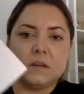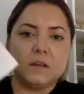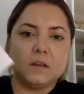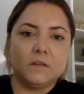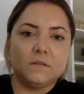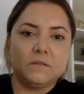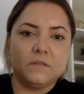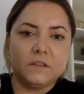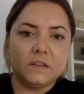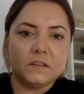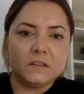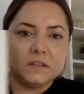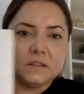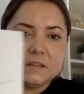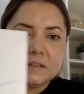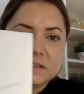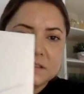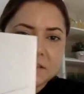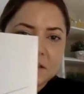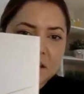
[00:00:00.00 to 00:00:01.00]
If this
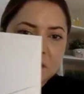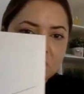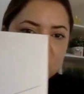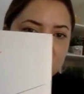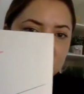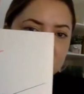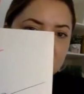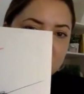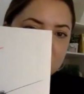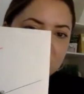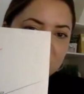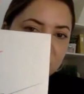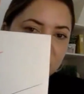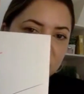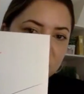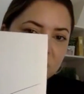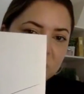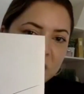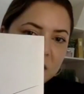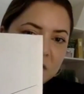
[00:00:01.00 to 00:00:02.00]
is the natural
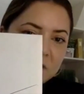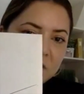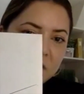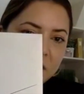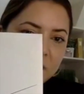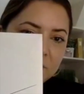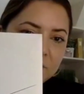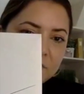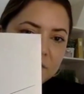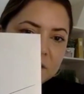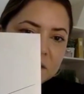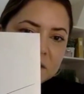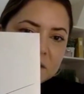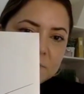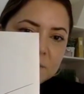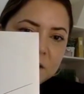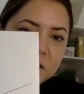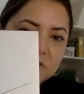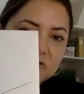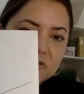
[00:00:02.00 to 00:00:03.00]
lash and you have this
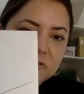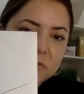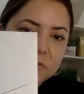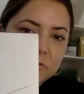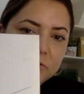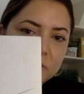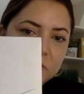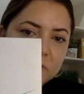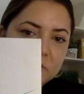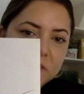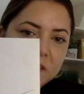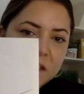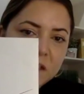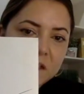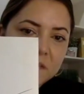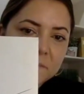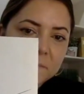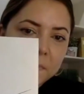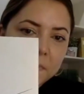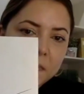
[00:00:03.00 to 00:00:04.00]
much glue on
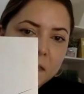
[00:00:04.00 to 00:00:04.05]
there,